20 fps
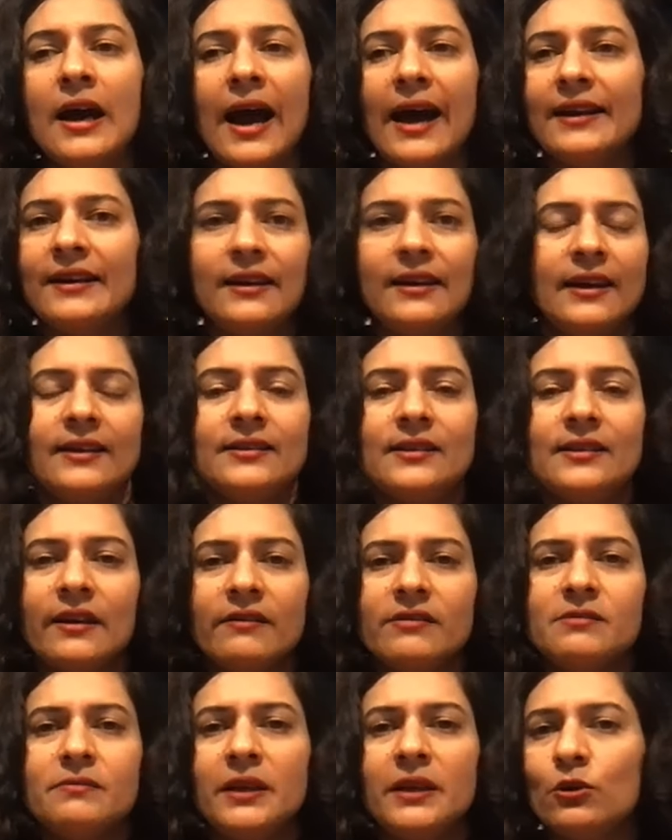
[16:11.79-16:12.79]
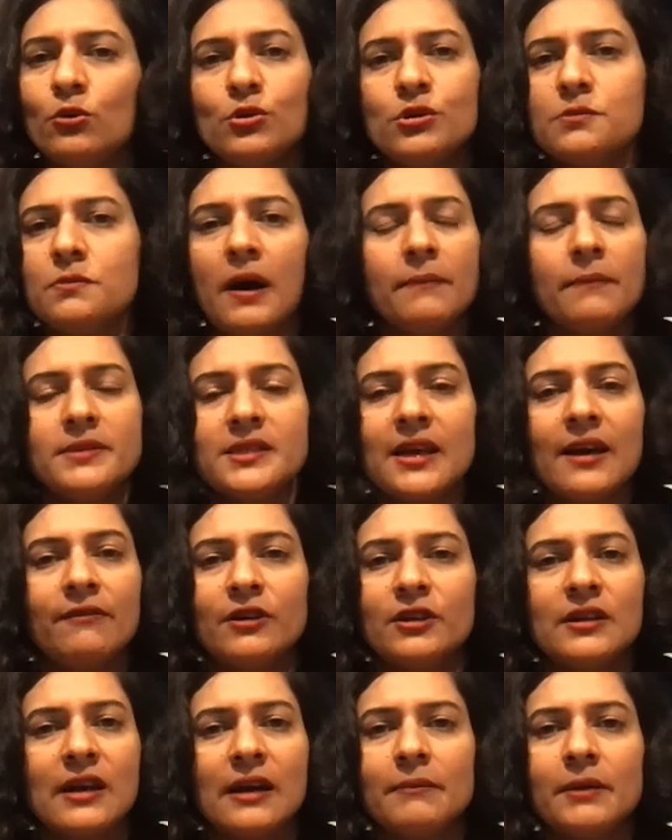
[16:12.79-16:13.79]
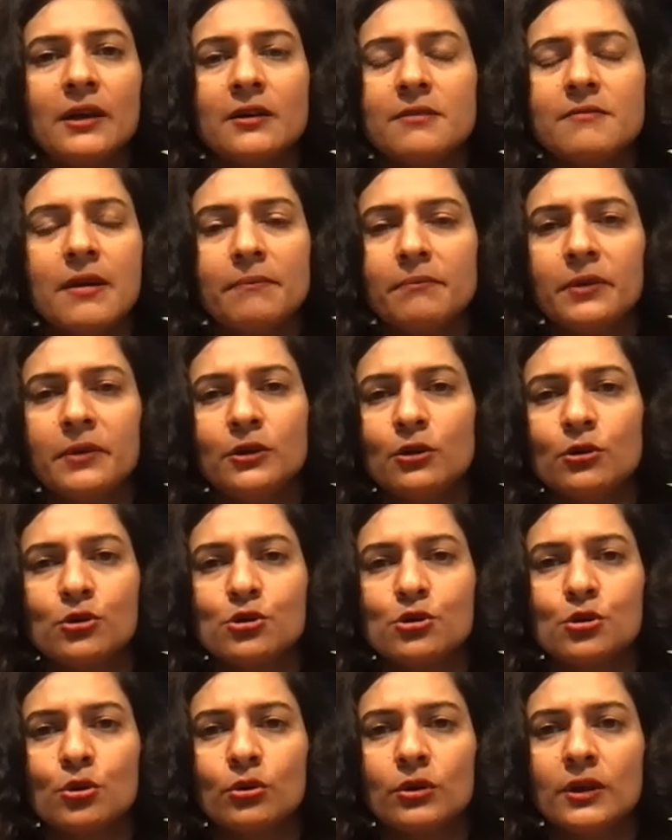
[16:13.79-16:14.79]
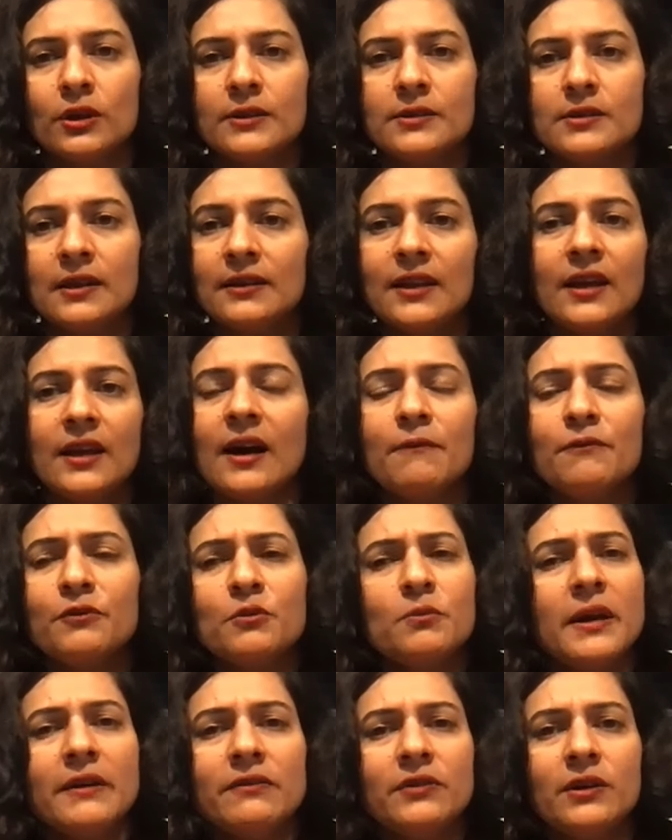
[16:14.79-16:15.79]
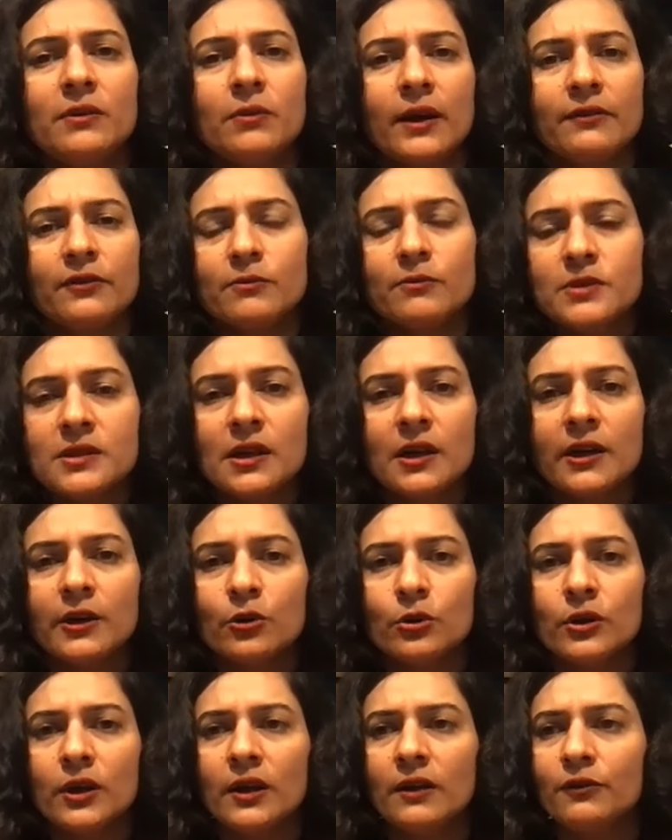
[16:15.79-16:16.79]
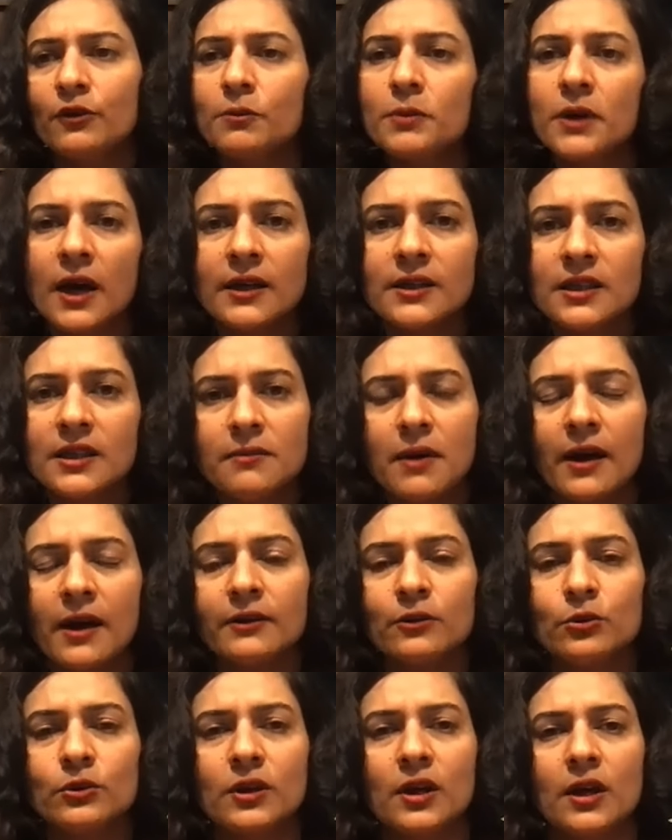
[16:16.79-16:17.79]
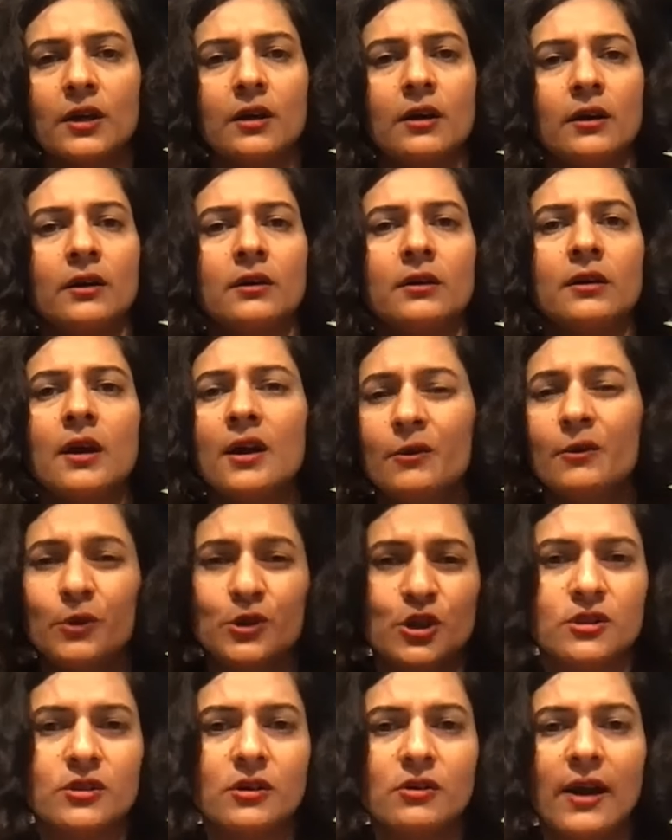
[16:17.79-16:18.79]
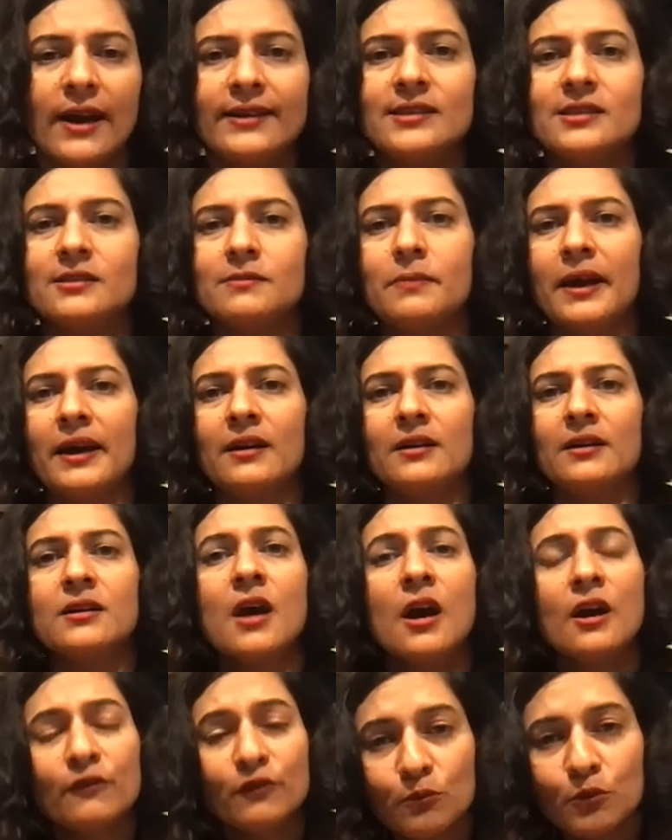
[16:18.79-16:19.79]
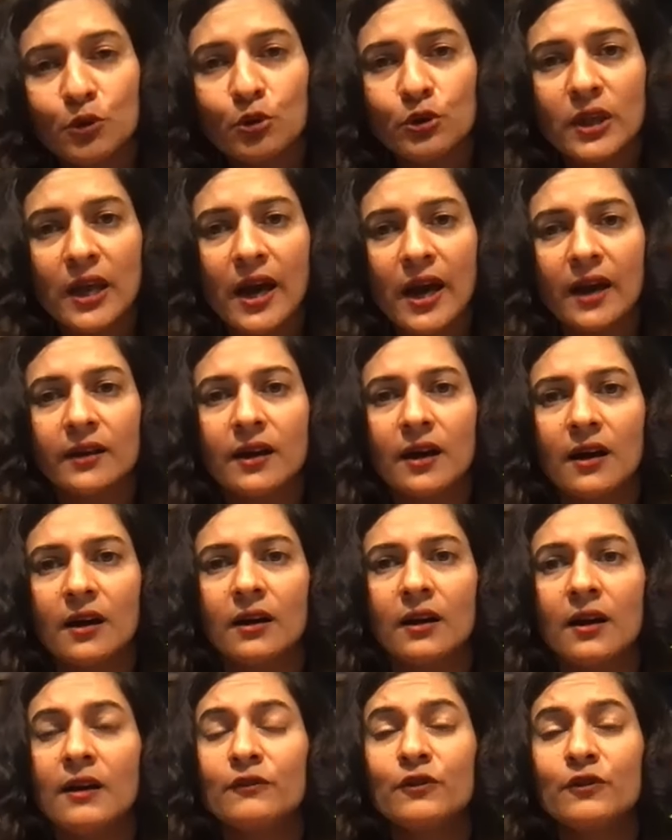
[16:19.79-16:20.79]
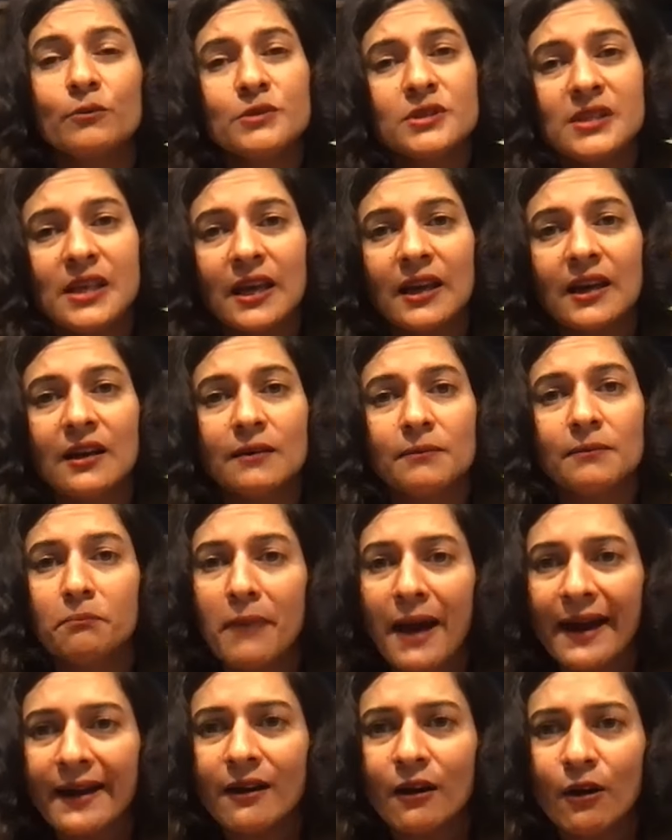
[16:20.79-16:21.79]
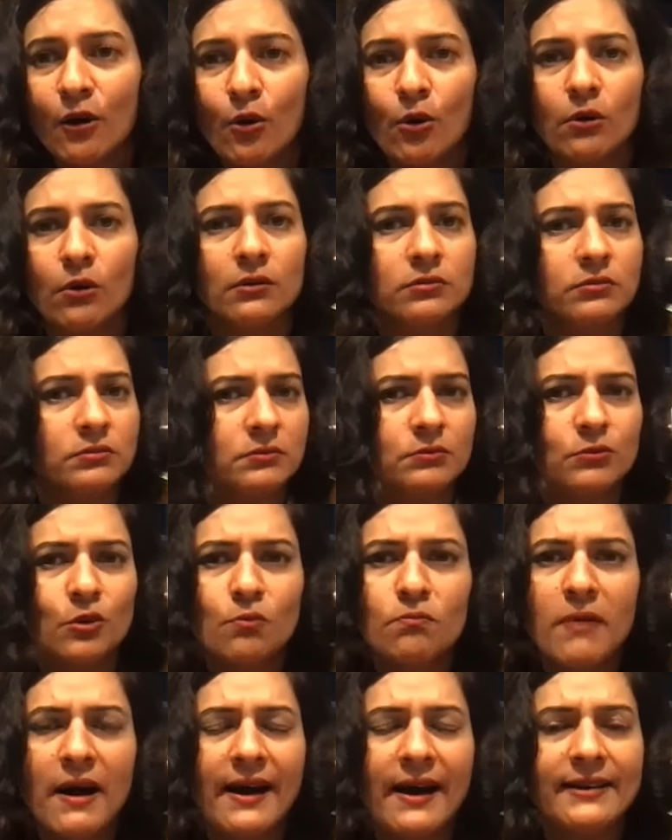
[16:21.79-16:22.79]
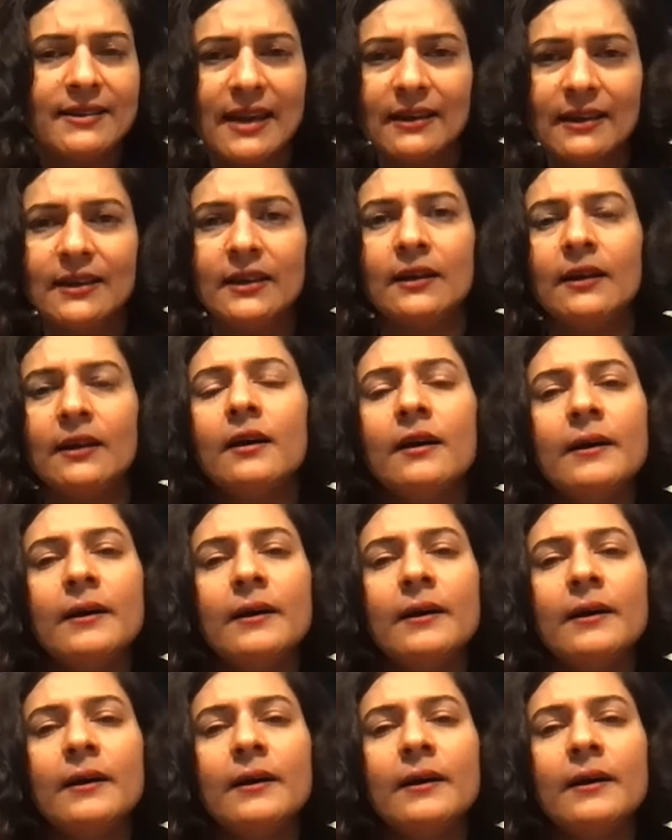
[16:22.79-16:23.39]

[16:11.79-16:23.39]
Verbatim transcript: And it gives me goosebumps every time I remember those stories. And they come from everywhere from Siliguri, from Khatima in Uttarakhand, which is a rice belt, from Ludhiana, from Salem, Bangalore, Mumbai, Delhi.